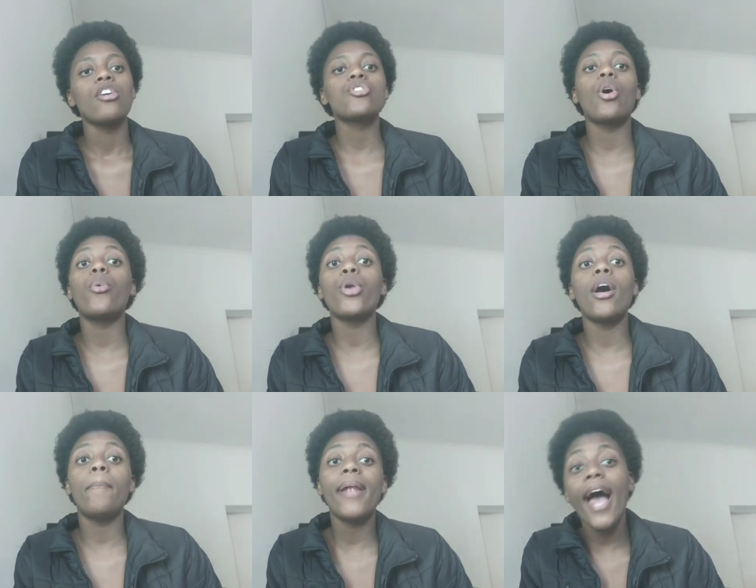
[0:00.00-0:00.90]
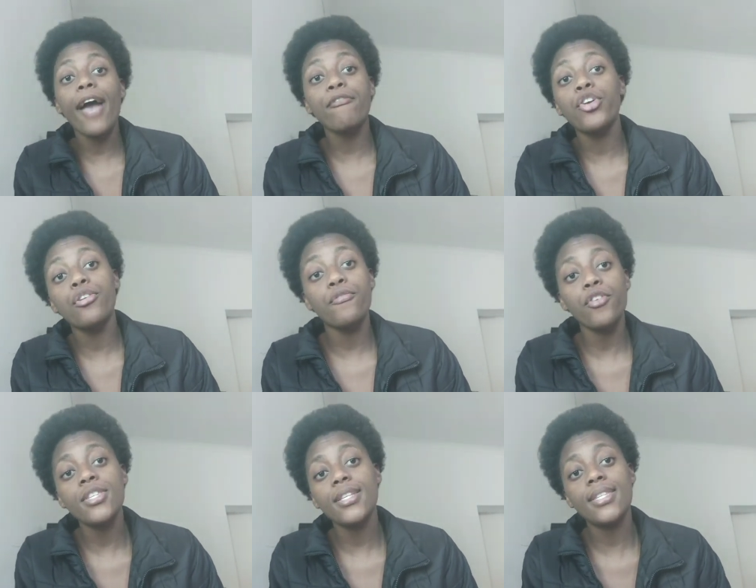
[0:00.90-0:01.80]
So we apply for
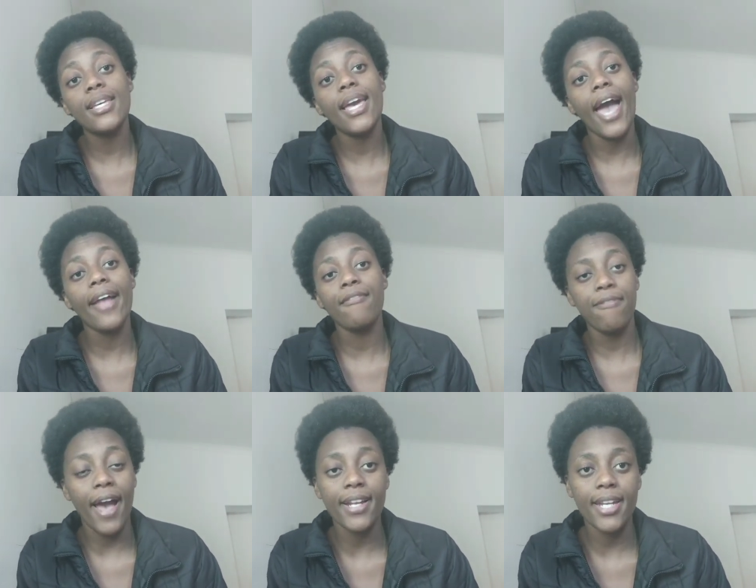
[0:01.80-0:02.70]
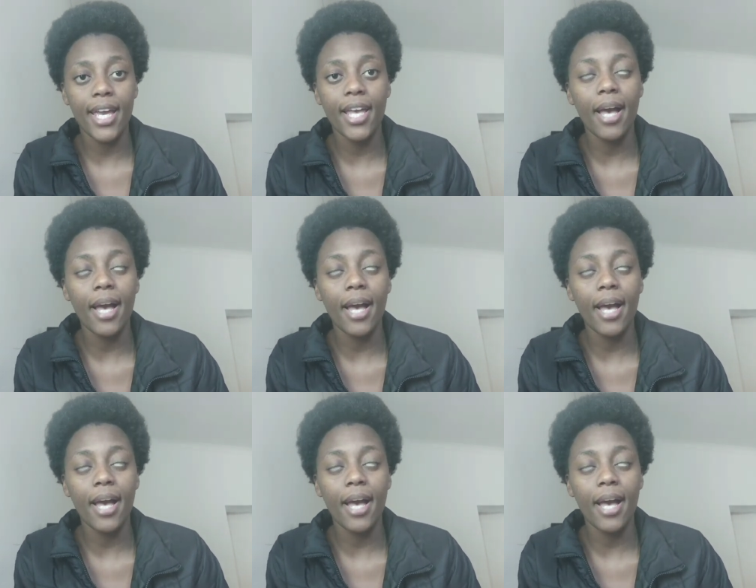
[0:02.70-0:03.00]
university and funding.